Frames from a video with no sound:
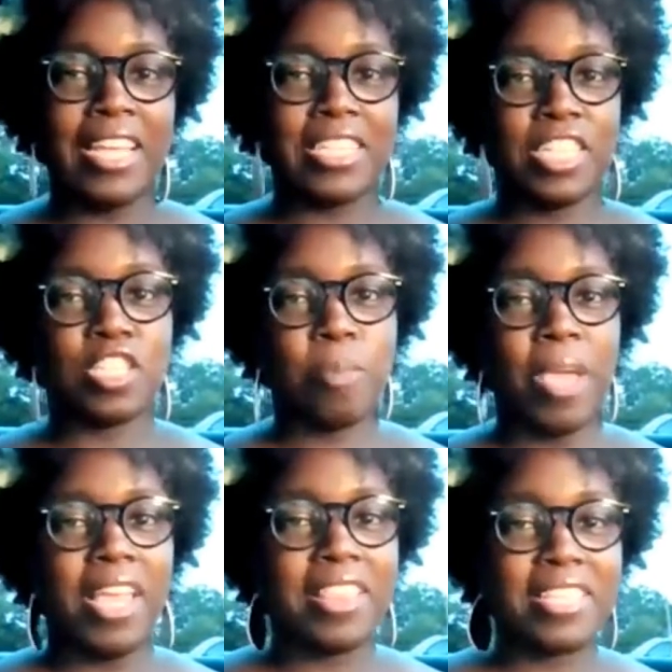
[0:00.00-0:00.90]

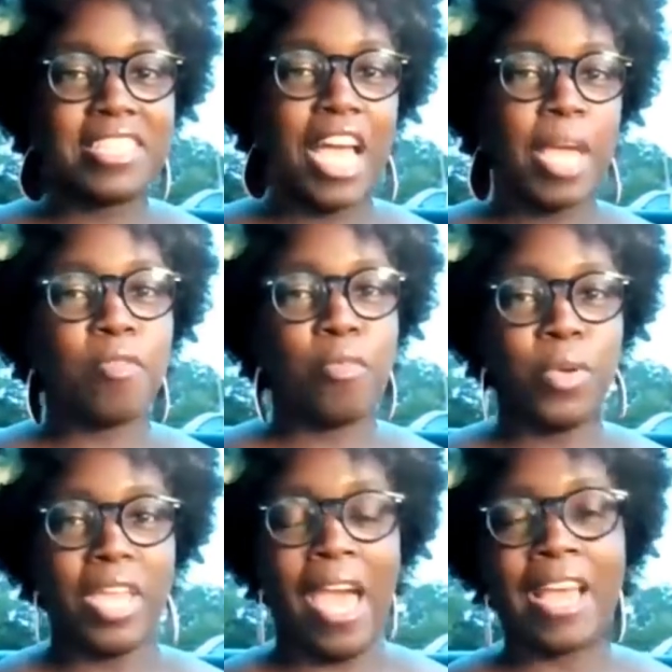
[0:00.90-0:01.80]
anticipate the type of
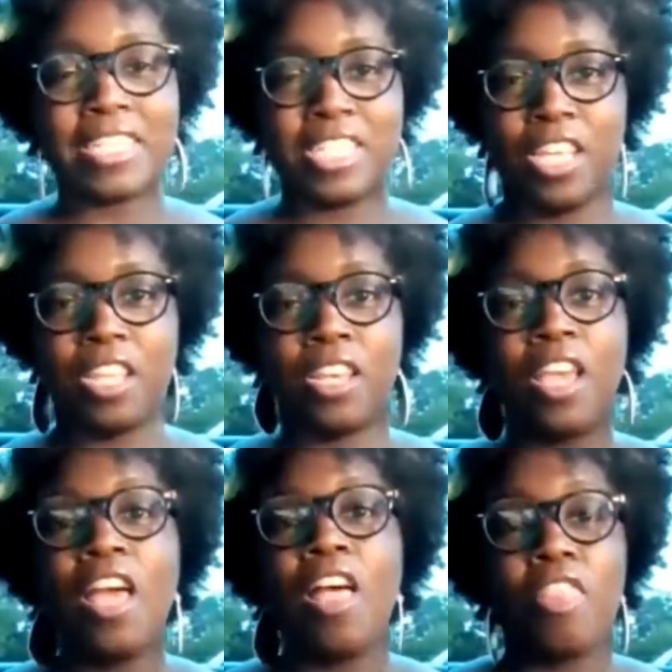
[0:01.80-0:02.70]
reaction